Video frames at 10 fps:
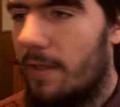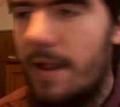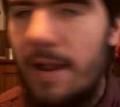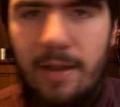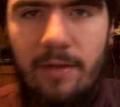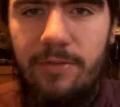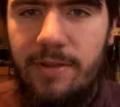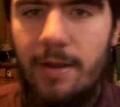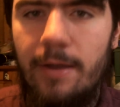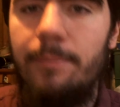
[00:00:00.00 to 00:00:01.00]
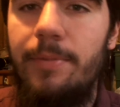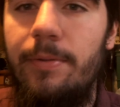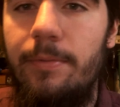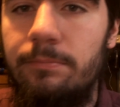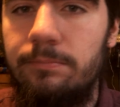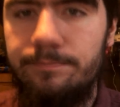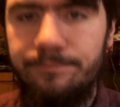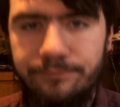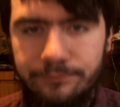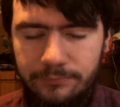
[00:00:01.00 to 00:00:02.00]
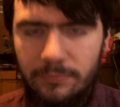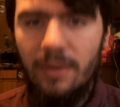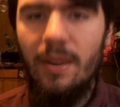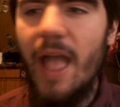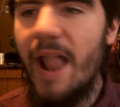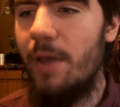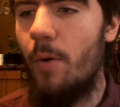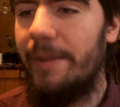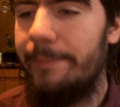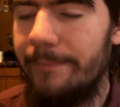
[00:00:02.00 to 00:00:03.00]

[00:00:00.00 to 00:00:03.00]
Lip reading: I have set up. Anyway,